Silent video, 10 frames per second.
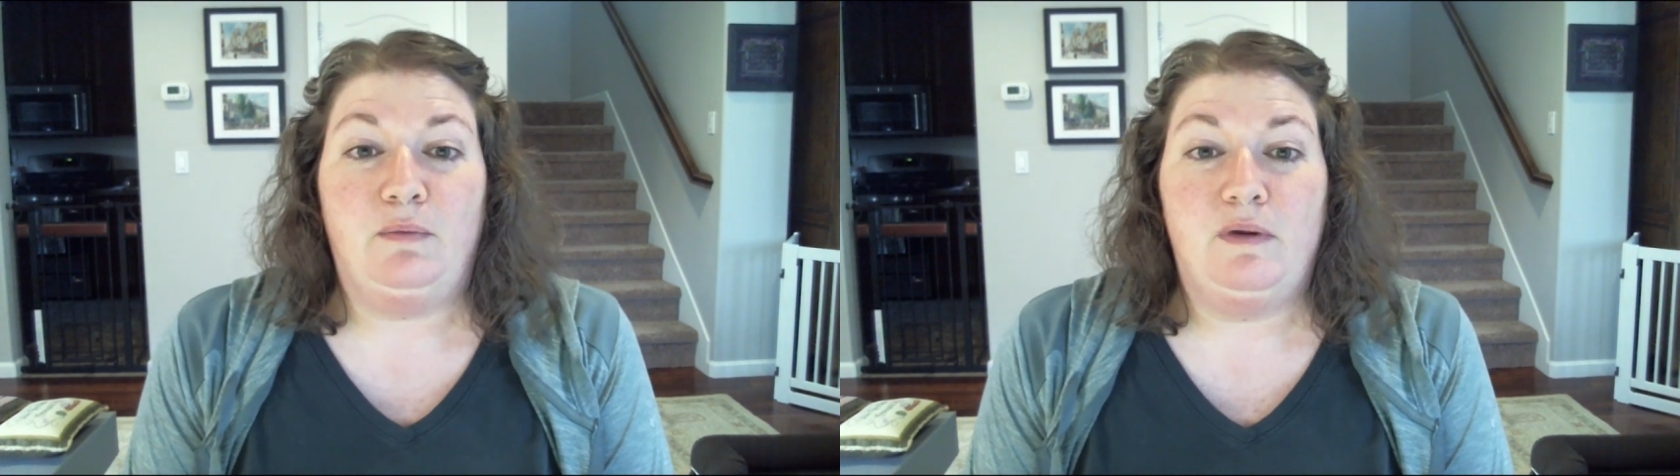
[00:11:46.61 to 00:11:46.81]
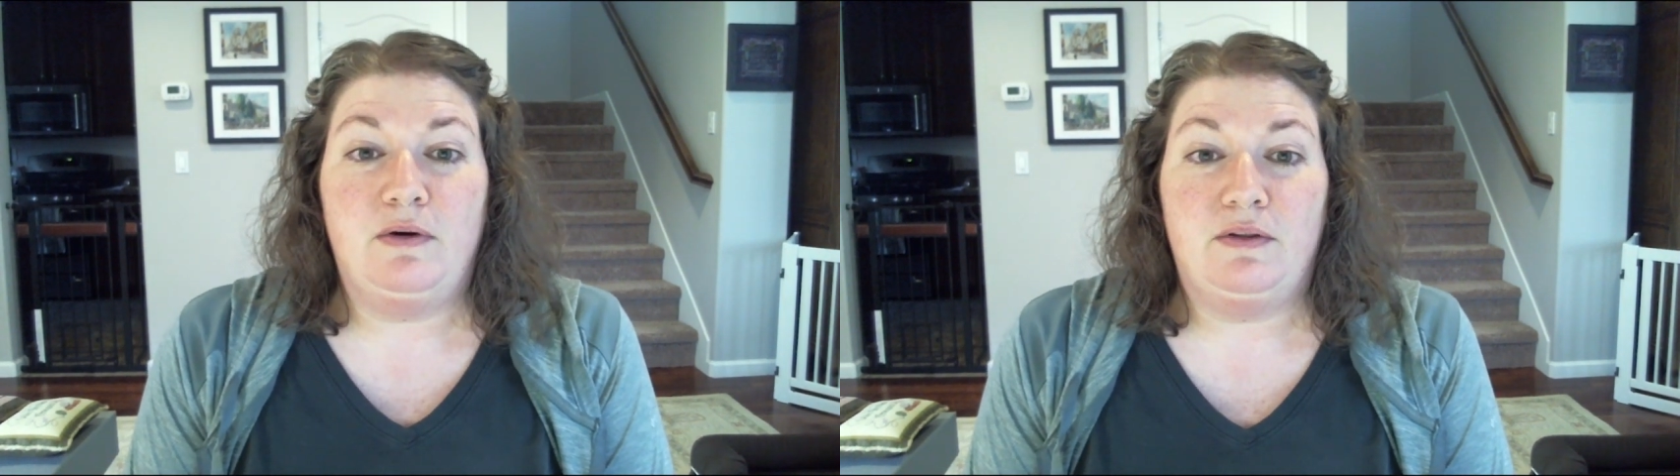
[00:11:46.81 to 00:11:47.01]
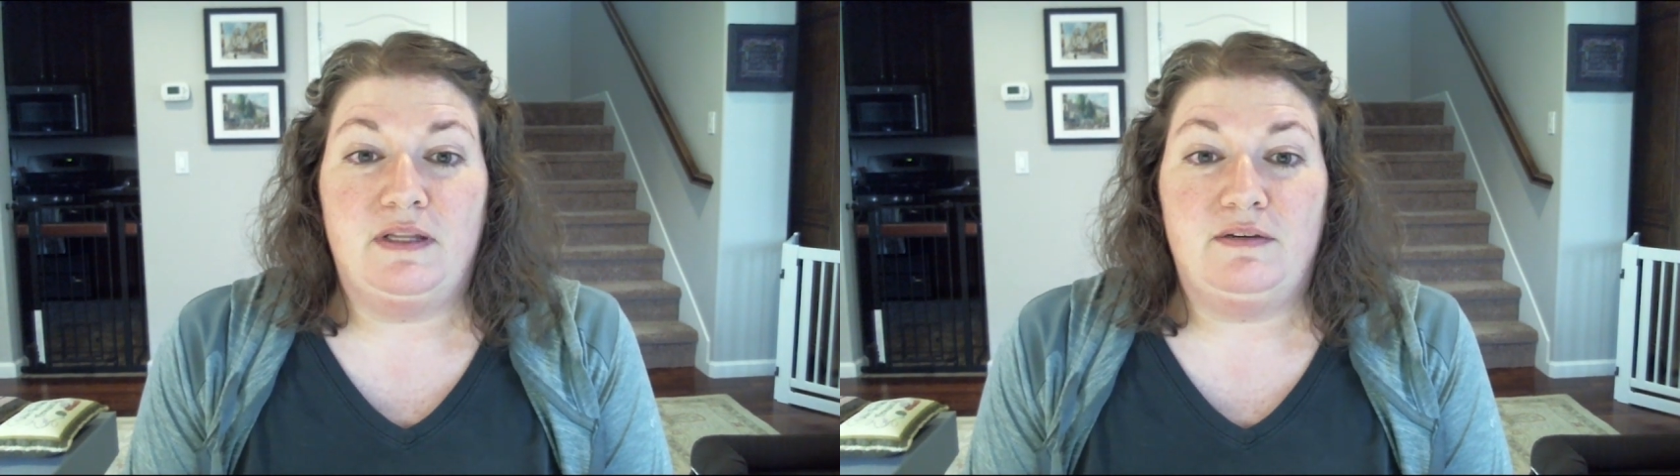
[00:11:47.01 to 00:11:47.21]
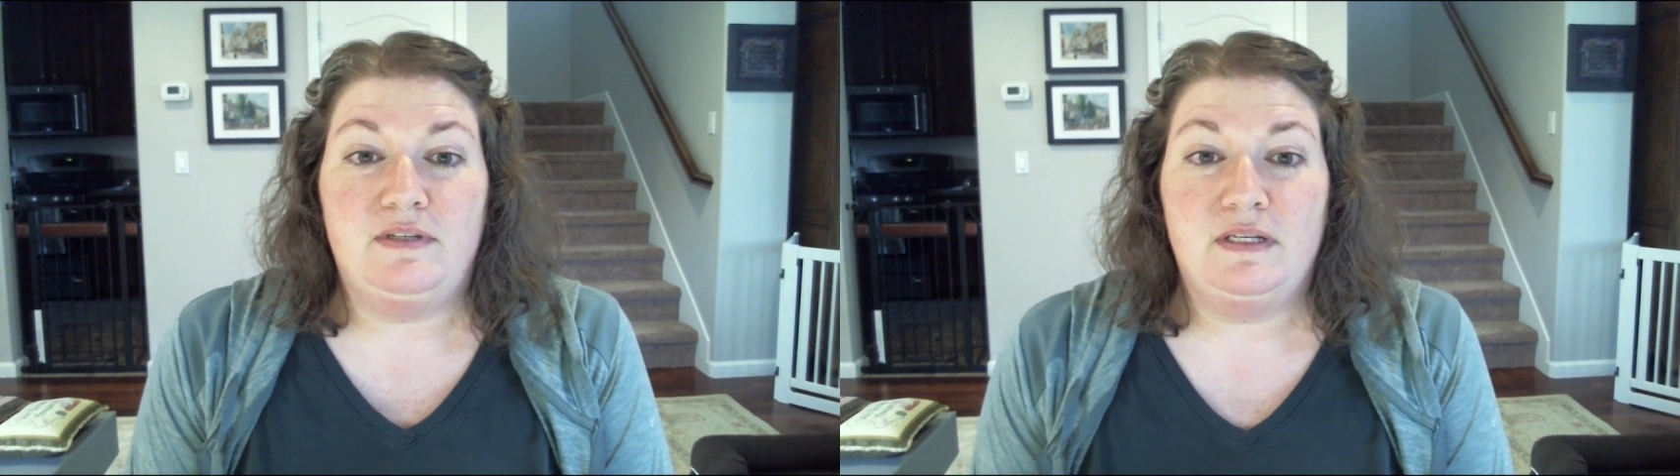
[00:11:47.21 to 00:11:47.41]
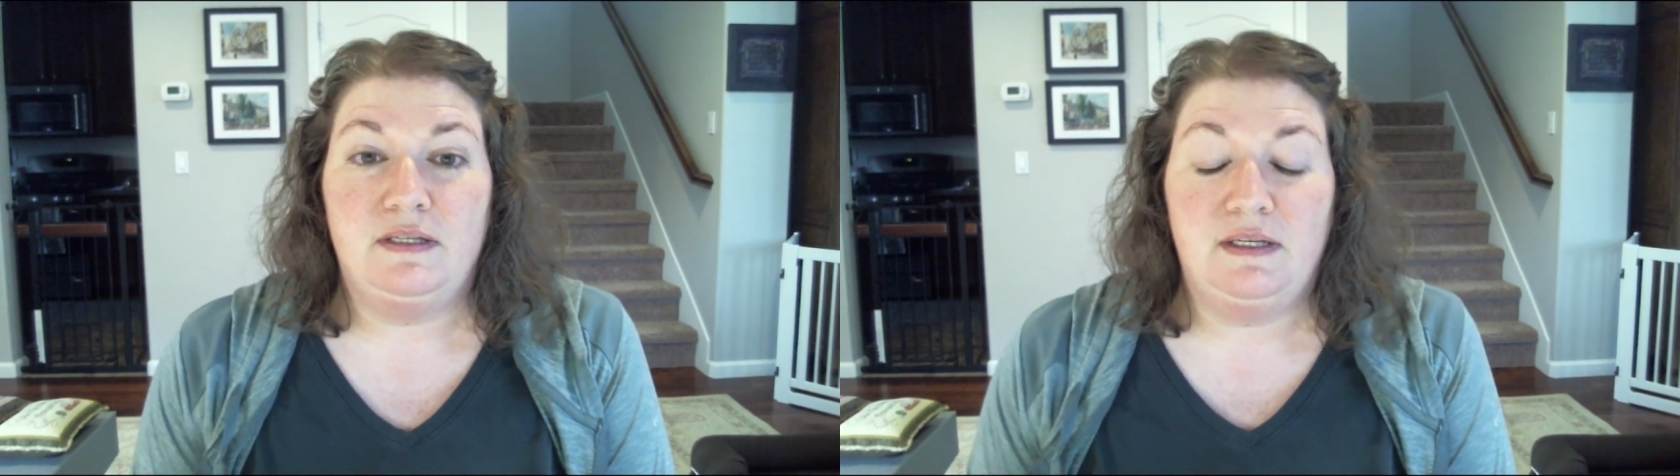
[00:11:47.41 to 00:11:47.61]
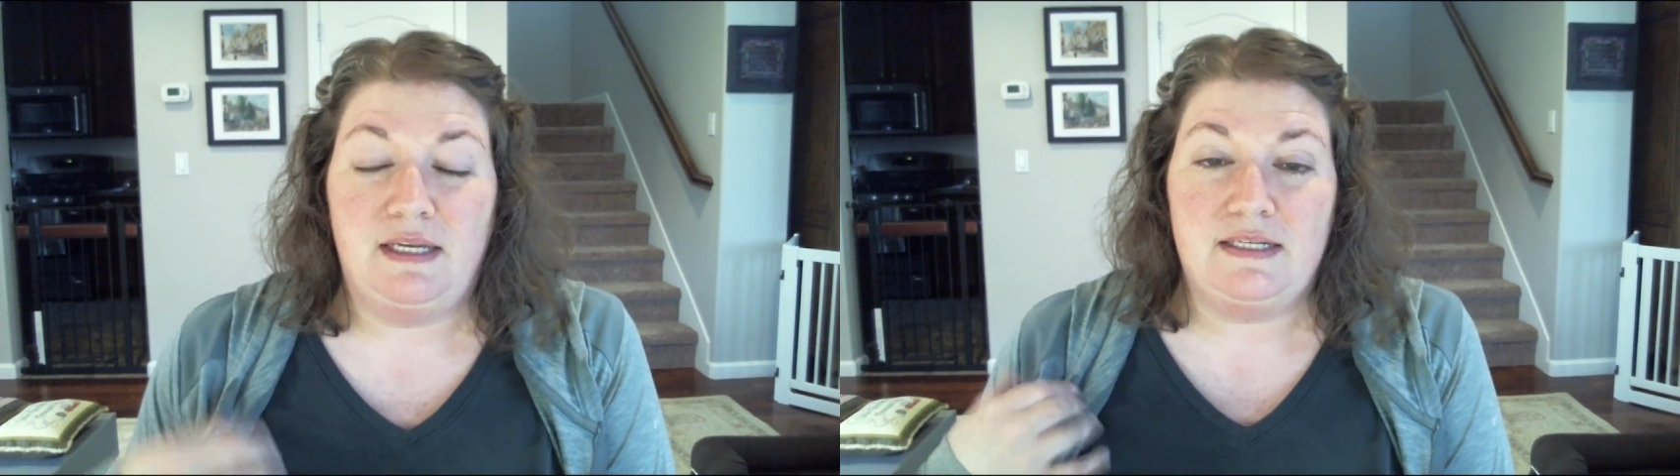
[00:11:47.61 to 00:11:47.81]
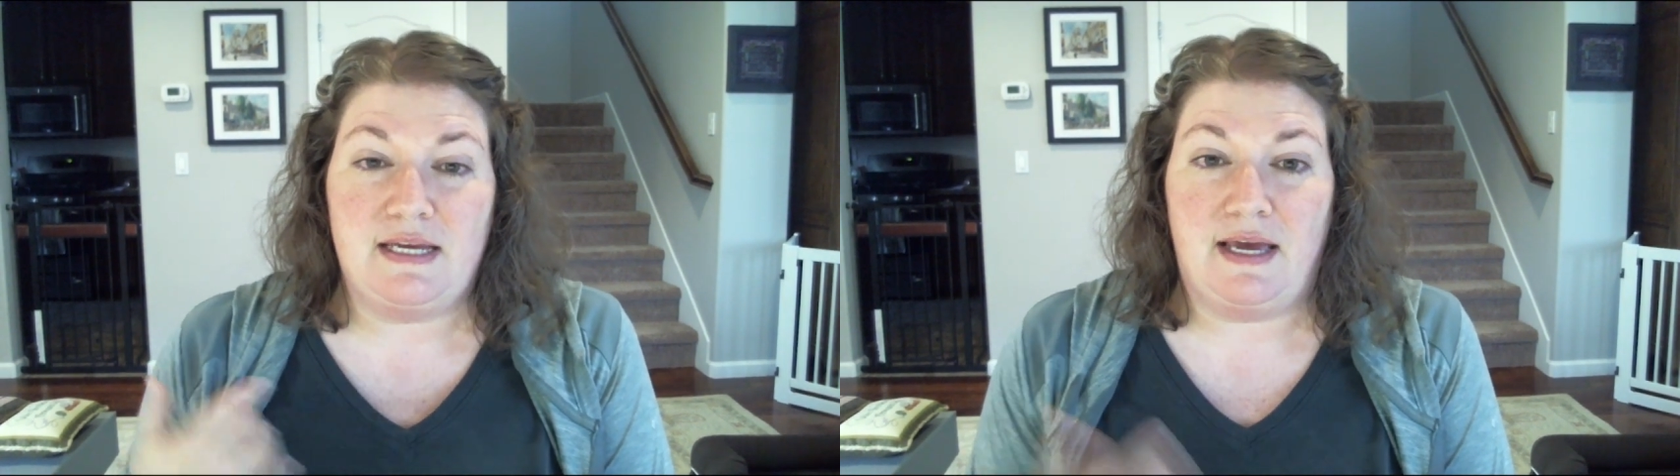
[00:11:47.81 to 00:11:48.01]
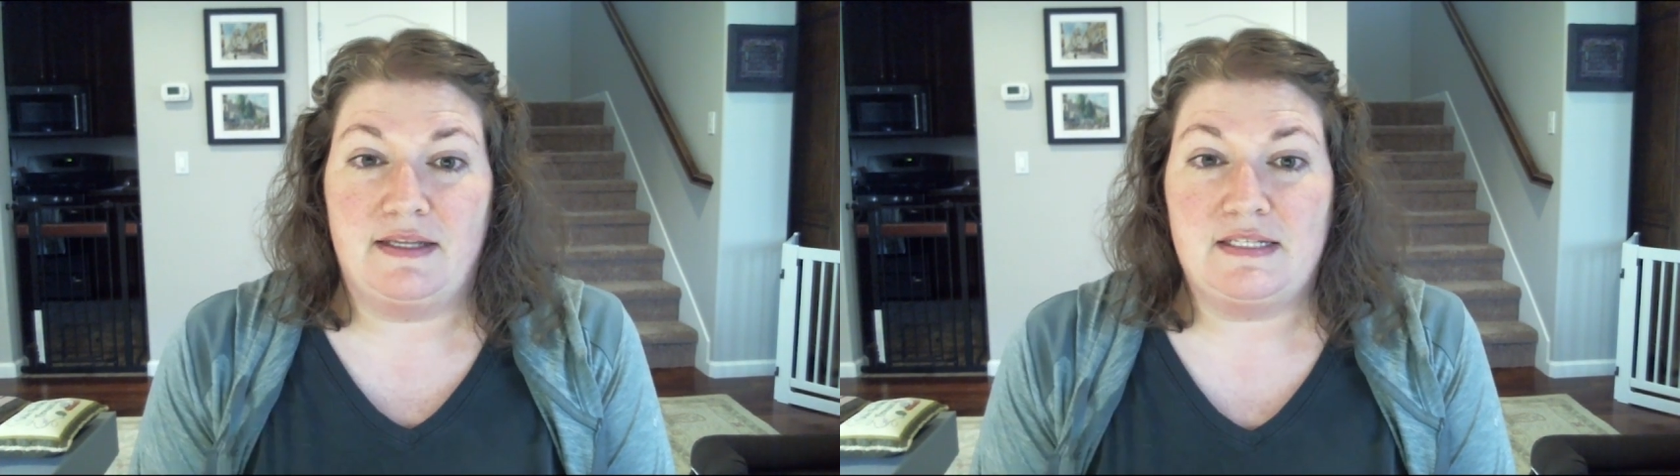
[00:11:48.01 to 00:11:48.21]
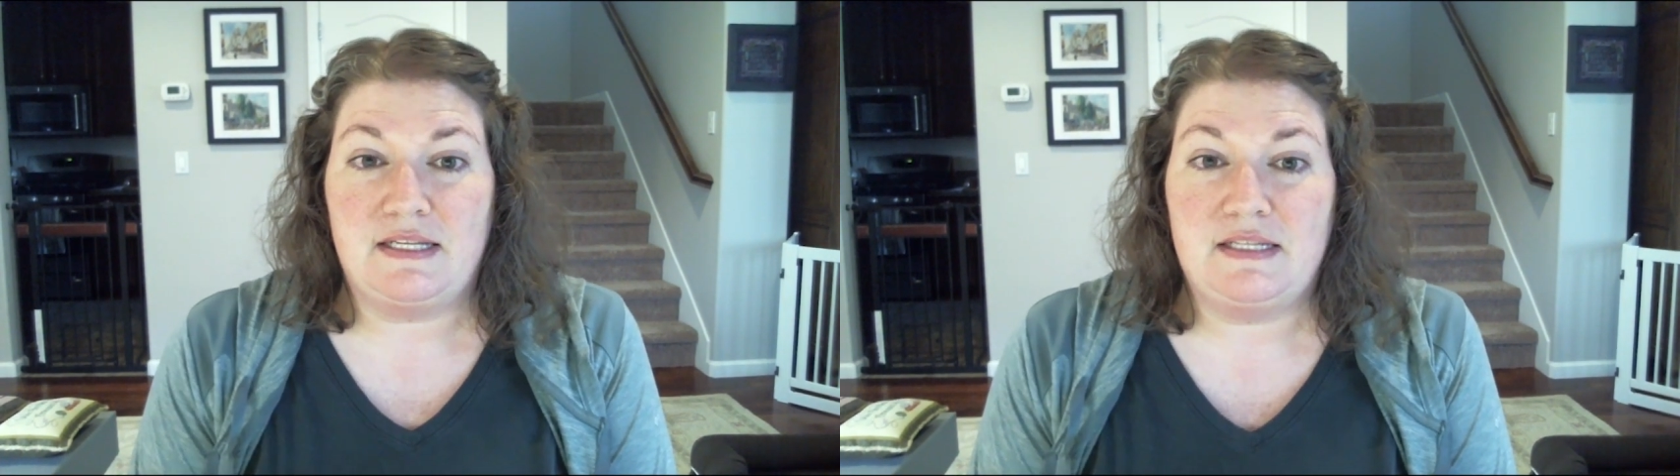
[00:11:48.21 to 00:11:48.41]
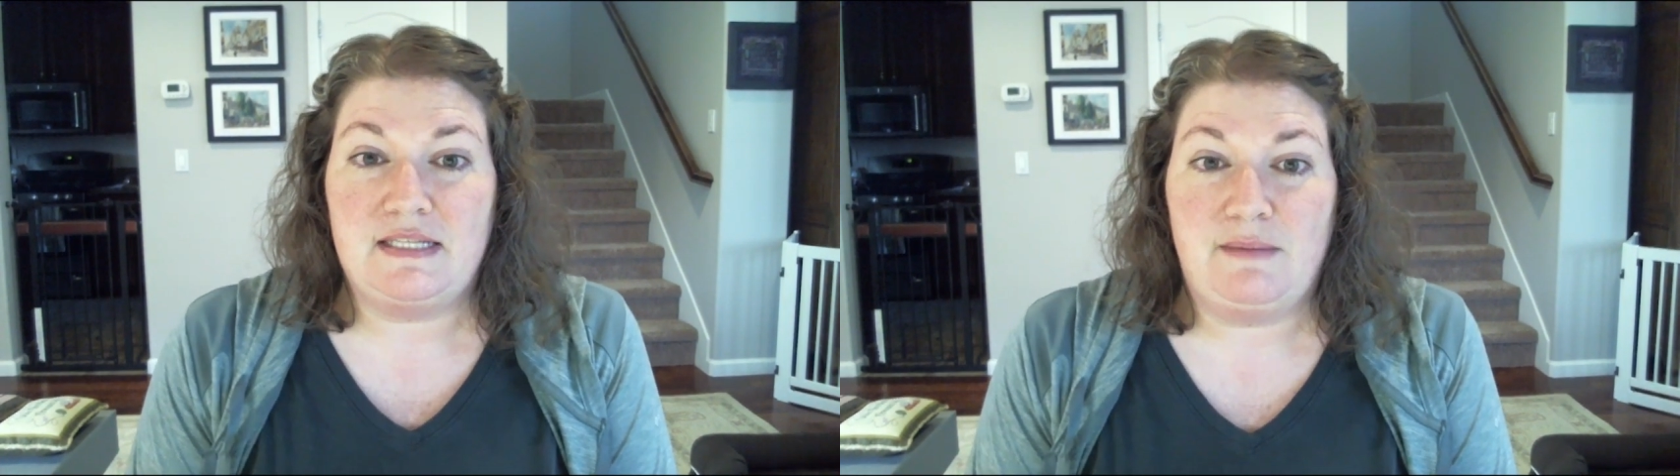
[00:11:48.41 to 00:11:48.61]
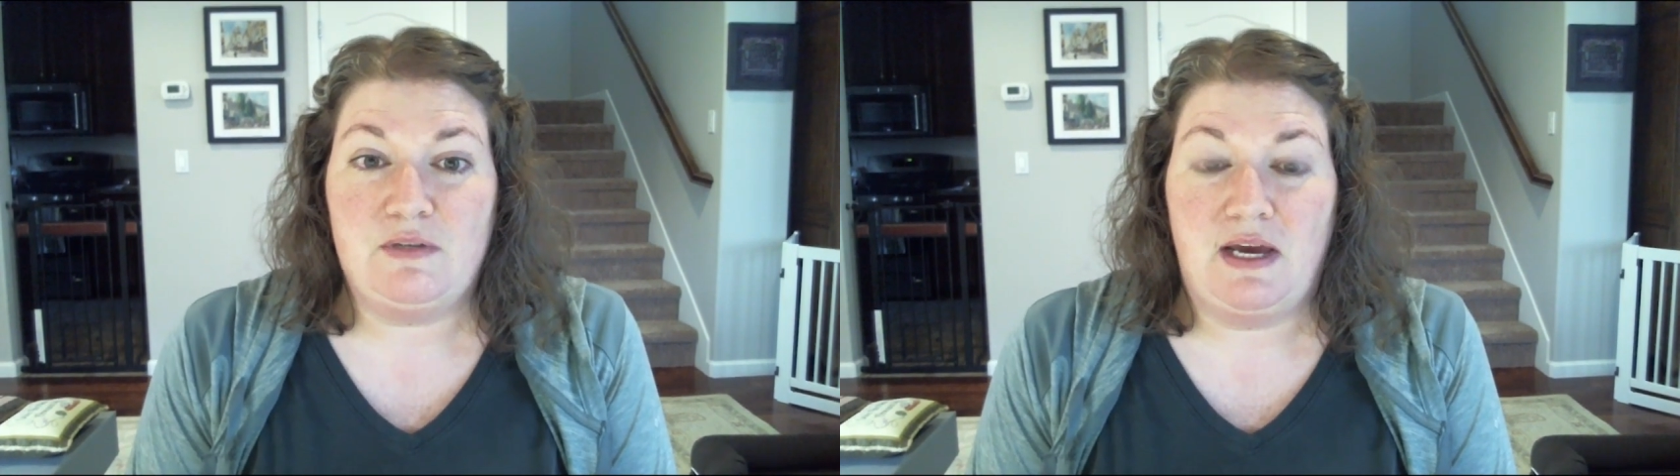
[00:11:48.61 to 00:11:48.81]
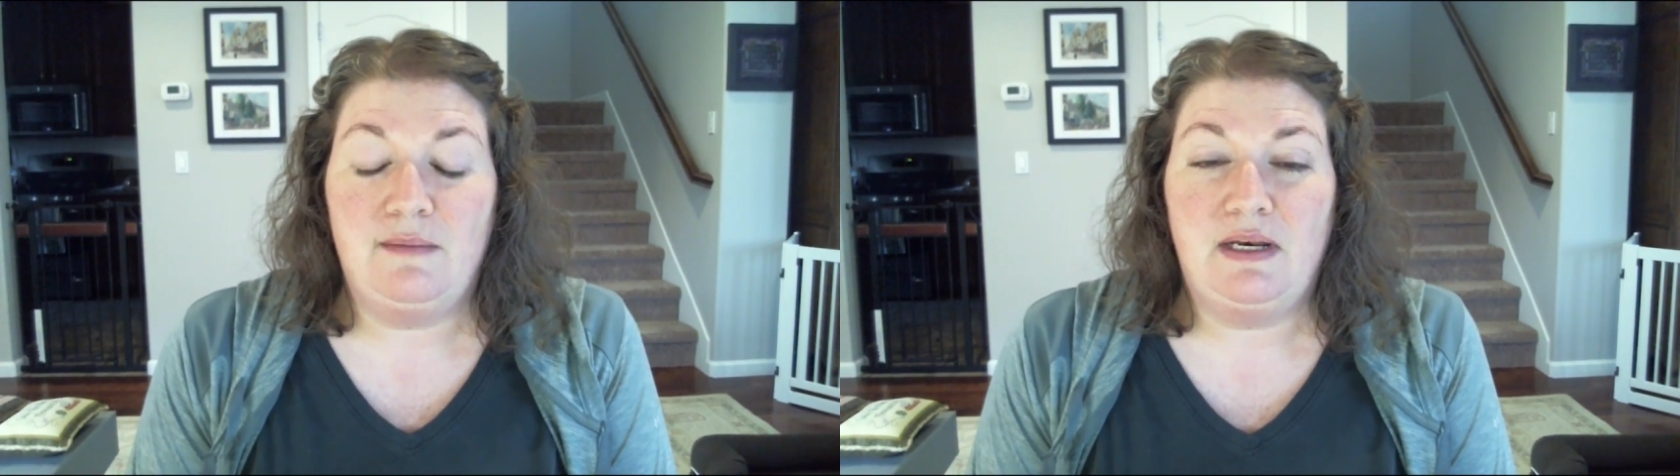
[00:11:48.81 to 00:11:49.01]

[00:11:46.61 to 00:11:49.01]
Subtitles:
We both lived in Dallas at the same time,